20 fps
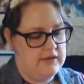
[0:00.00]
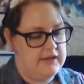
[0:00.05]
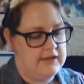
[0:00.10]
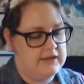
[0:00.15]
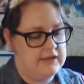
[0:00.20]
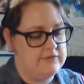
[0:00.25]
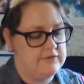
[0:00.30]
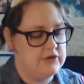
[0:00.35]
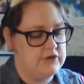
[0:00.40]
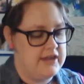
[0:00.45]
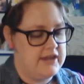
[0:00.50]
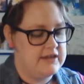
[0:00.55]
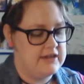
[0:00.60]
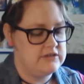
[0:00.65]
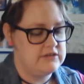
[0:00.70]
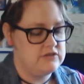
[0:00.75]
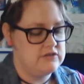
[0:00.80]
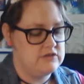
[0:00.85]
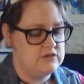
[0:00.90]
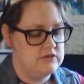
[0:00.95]
And
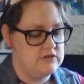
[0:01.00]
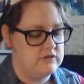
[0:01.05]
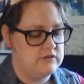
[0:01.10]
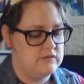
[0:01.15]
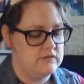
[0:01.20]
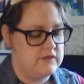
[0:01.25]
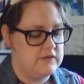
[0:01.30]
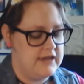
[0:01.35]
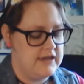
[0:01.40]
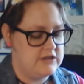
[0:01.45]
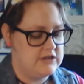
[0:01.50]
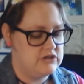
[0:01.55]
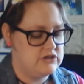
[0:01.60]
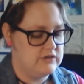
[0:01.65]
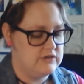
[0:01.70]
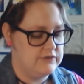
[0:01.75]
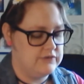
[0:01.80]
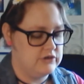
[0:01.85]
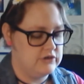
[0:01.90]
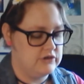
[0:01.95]
if the edges
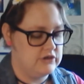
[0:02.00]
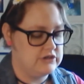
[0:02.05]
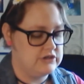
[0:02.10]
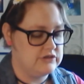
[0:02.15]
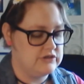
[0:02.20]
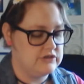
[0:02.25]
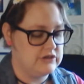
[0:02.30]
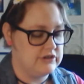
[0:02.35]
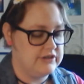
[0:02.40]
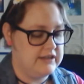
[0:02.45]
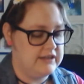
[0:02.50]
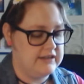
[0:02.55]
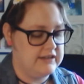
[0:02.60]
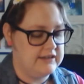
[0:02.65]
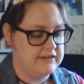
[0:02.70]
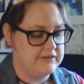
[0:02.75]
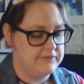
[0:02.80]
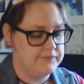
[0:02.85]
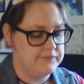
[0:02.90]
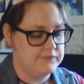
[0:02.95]
of your yarn start getting
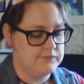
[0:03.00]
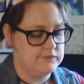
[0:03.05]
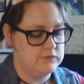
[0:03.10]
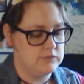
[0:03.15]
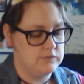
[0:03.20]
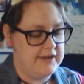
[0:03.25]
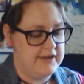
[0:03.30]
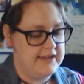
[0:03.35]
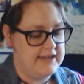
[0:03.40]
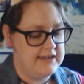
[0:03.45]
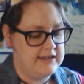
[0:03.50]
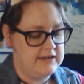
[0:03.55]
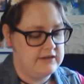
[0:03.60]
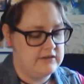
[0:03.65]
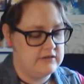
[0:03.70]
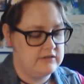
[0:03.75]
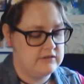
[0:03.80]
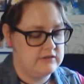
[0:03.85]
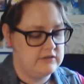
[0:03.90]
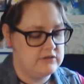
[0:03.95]
kind of
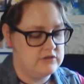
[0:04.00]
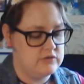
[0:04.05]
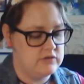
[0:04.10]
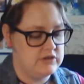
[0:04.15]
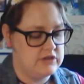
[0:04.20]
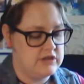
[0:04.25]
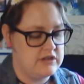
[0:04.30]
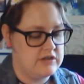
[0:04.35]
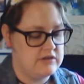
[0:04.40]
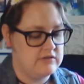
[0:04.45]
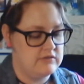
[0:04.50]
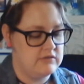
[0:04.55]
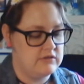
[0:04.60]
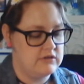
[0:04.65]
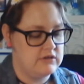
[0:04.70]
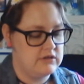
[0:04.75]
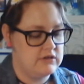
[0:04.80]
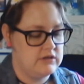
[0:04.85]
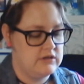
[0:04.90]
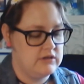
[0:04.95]
frayed, you can
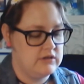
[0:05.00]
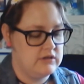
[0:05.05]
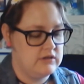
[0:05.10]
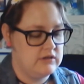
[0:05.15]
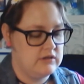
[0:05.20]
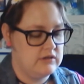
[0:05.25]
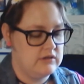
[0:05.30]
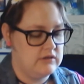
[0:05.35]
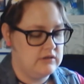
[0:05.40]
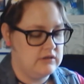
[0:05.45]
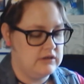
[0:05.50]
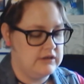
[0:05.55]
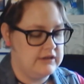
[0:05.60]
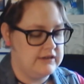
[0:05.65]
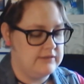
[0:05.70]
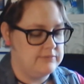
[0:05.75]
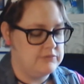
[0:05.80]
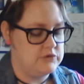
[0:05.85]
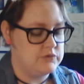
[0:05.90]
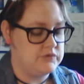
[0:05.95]

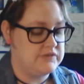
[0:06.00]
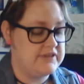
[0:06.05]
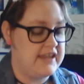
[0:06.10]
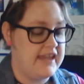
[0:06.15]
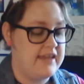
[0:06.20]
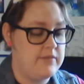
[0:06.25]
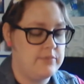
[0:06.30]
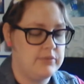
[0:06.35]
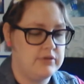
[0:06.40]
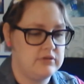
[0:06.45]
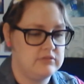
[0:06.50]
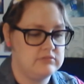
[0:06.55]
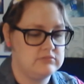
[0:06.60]
use tape